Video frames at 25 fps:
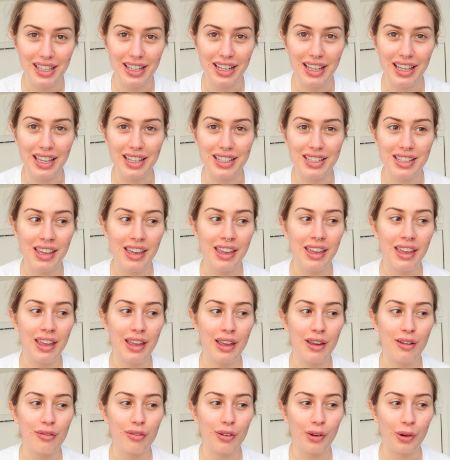in it
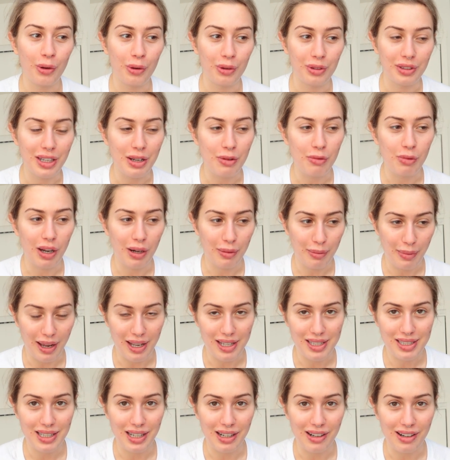for only one
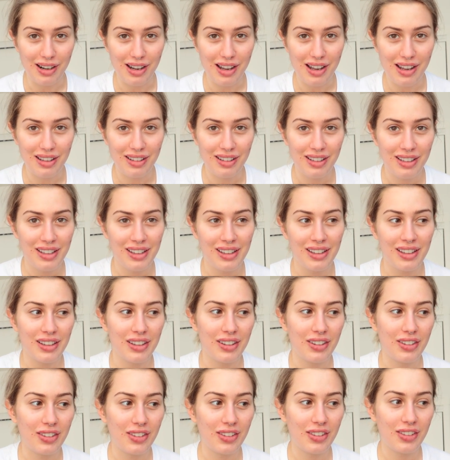mascara,
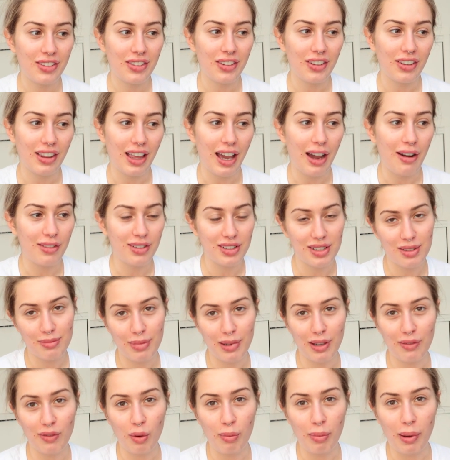so that was a
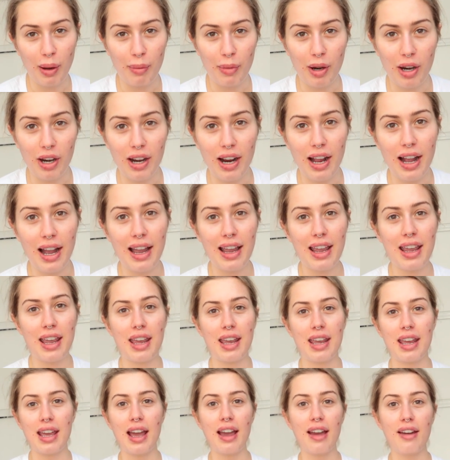bit of a bummer.
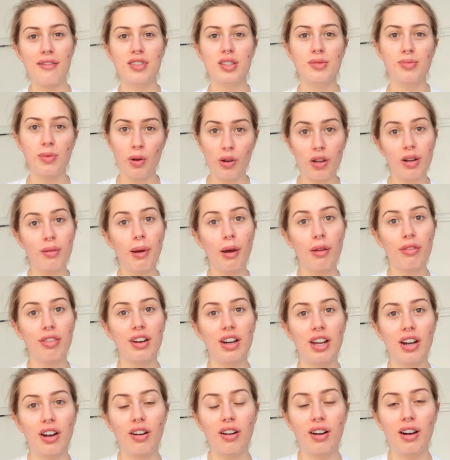I have spoken about
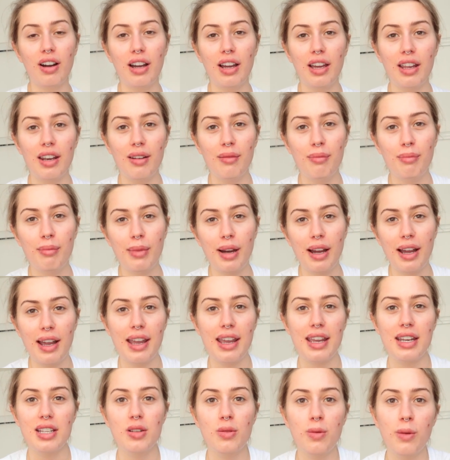that on
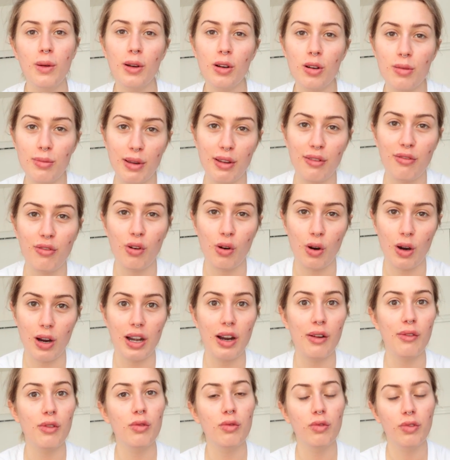my Twitter before,
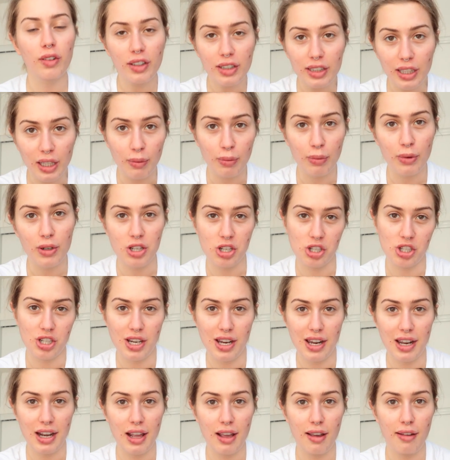and I would really
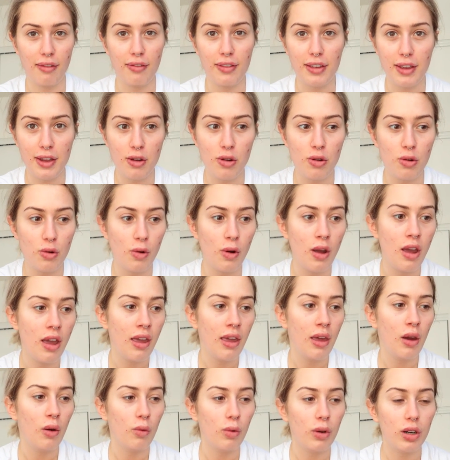appreciate if you
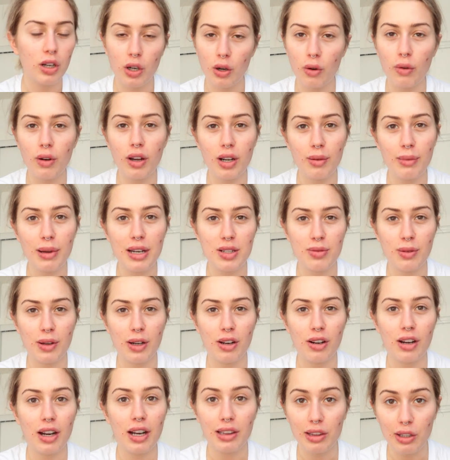would go onto my
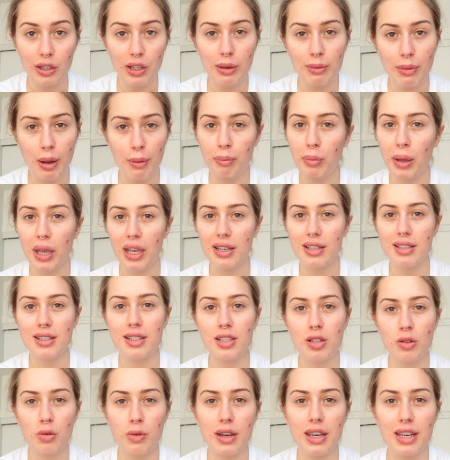Twitter and look at my
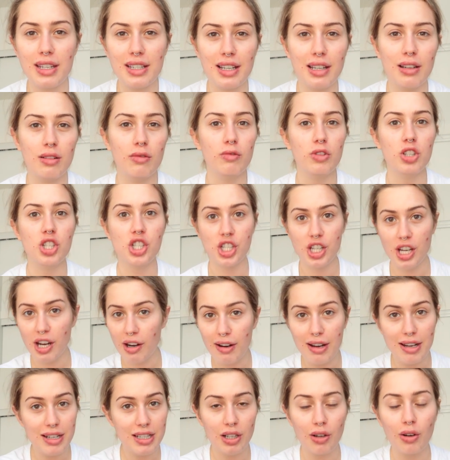pinned tweet and
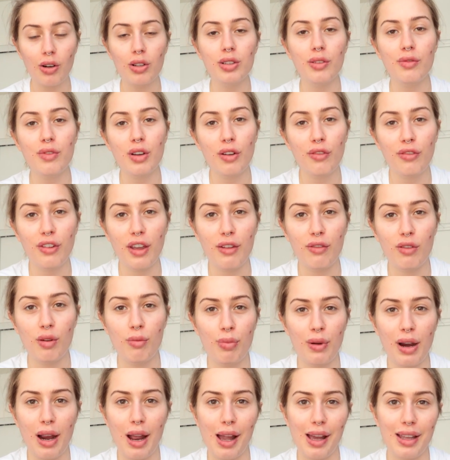share it to all of your
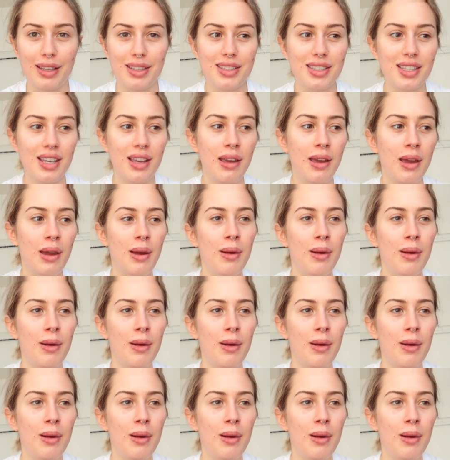favorite brands.